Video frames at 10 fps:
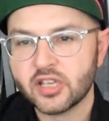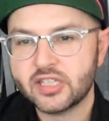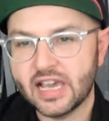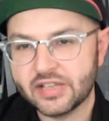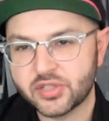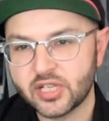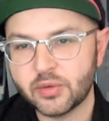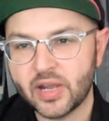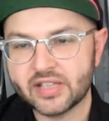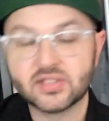yeah, so
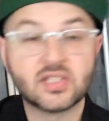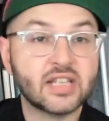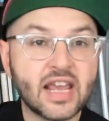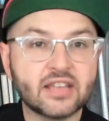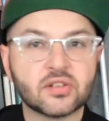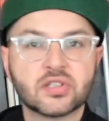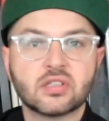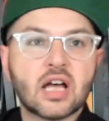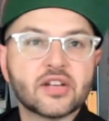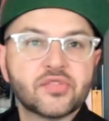anyway, today there's a
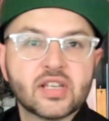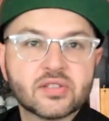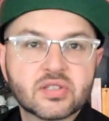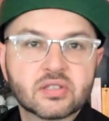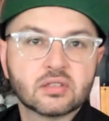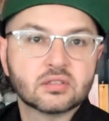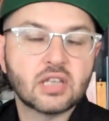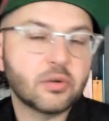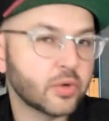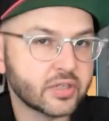lot of things I
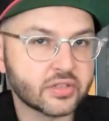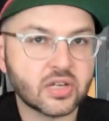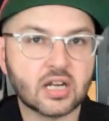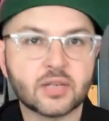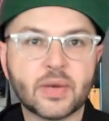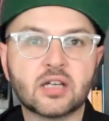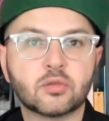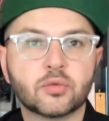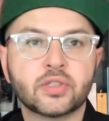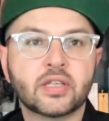wanted to talk about
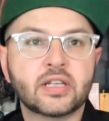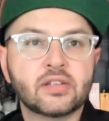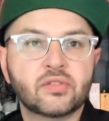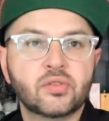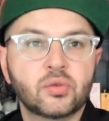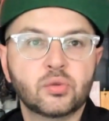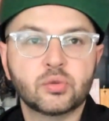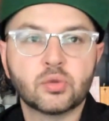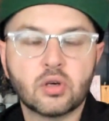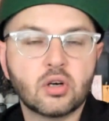related
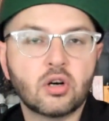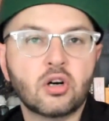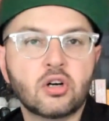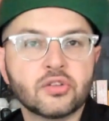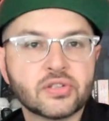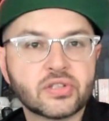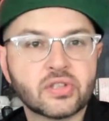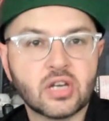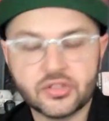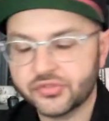to all the
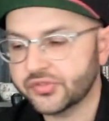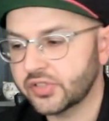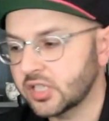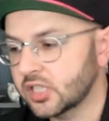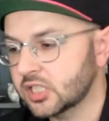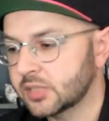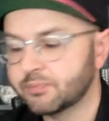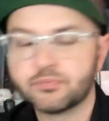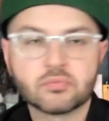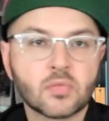stuff
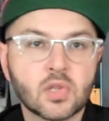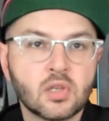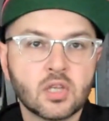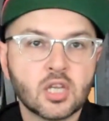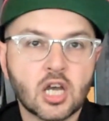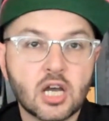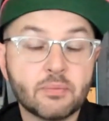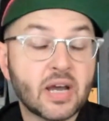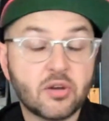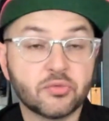
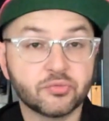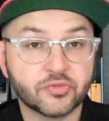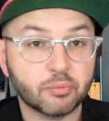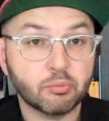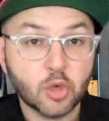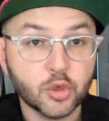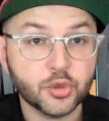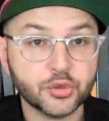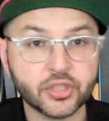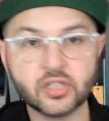about the
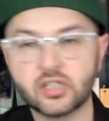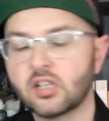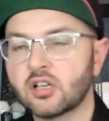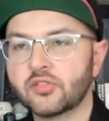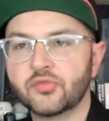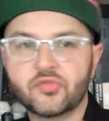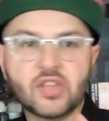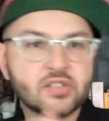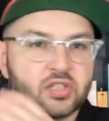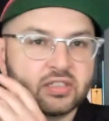moon,
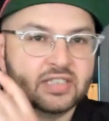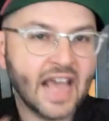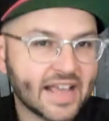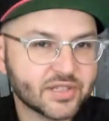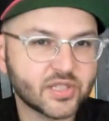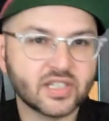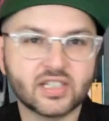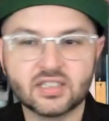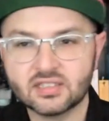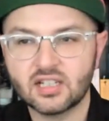things on
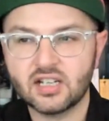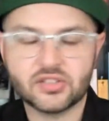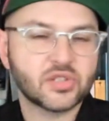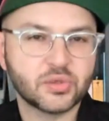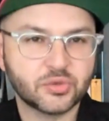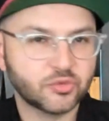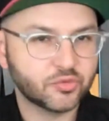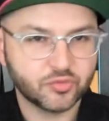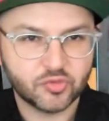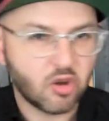NASA. So
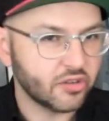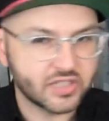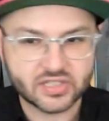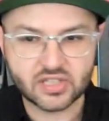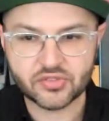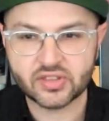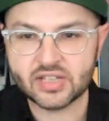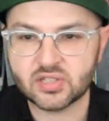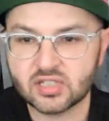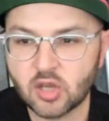all these different things
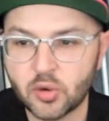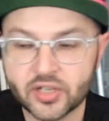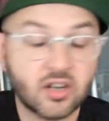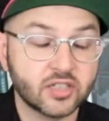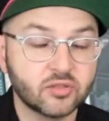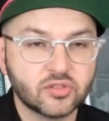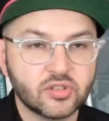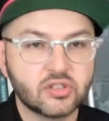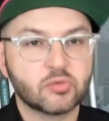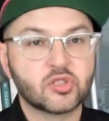that are going on.
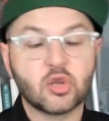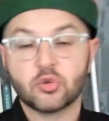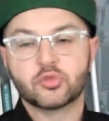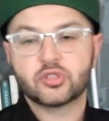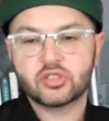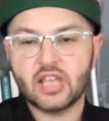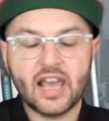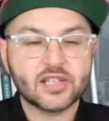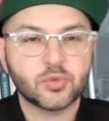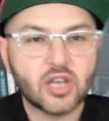So
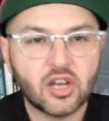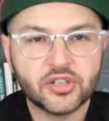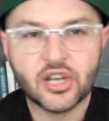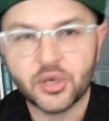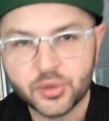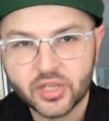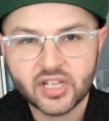as we all know,